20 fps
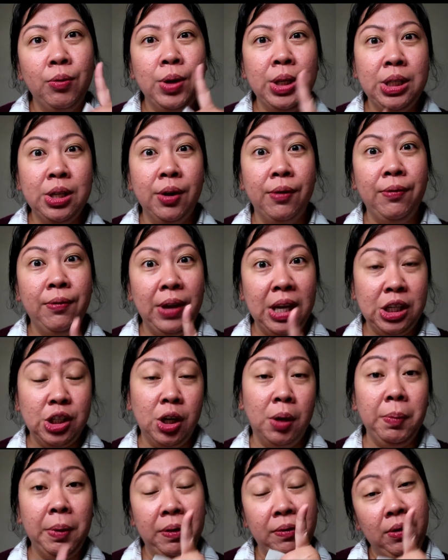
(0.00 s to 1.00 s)
with your
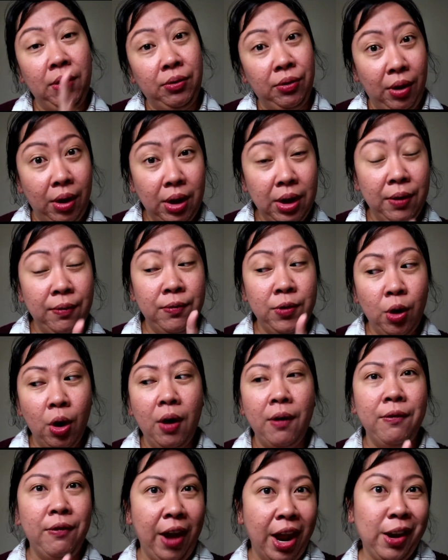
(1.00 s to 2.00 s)
Faceshop. If
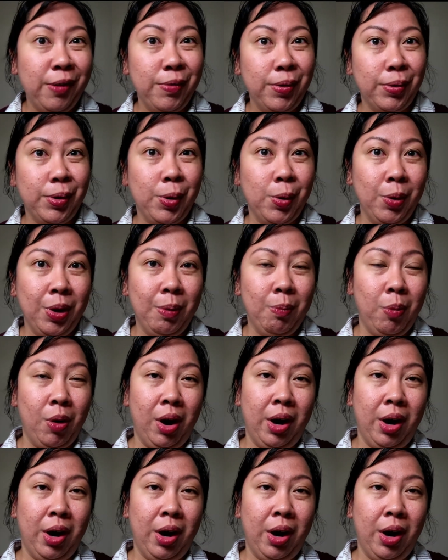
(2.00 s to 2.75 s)
you're a fan of a Korean